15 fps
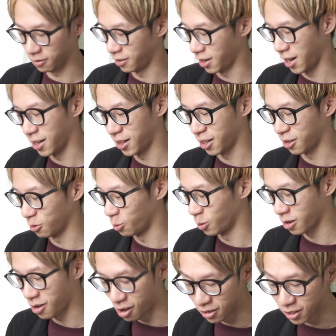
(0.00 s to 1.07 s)
anything you will
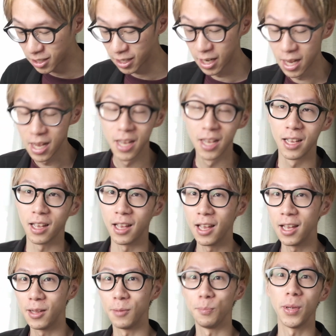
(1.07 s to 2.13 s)
call it.
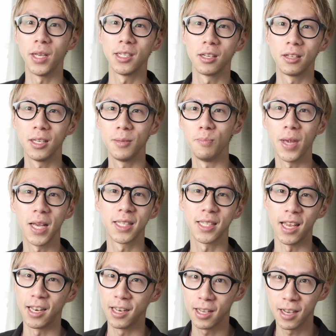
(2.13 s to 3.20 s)
And it basically makes
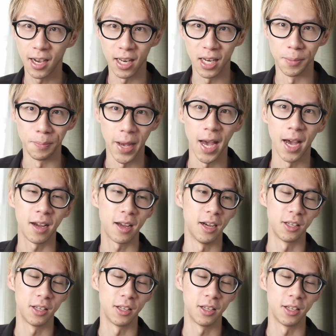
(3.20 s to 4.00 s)
any kind of bag